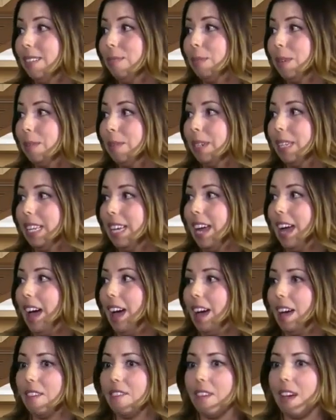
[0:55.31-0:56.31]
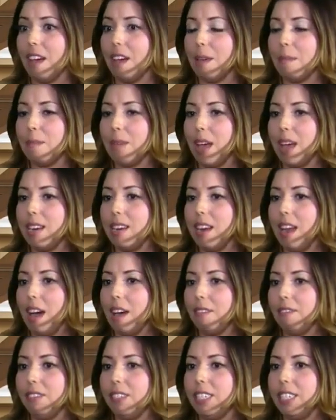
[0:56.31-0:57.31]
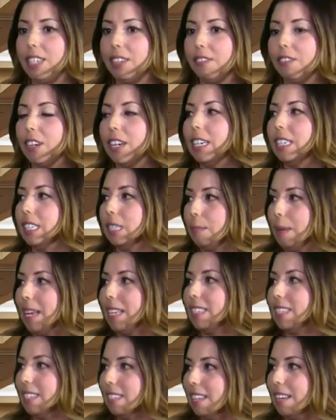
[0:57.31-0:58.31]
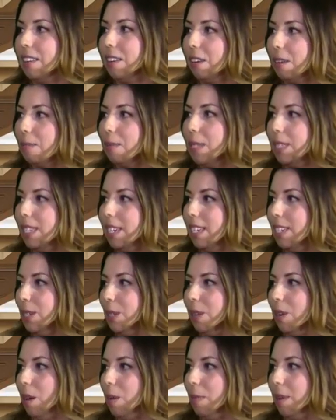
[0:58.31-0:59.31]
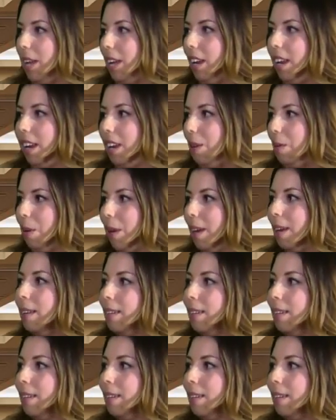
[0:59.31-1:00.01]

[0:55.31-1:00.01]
We really have um, enough different spaces in our building to accommodate anyone.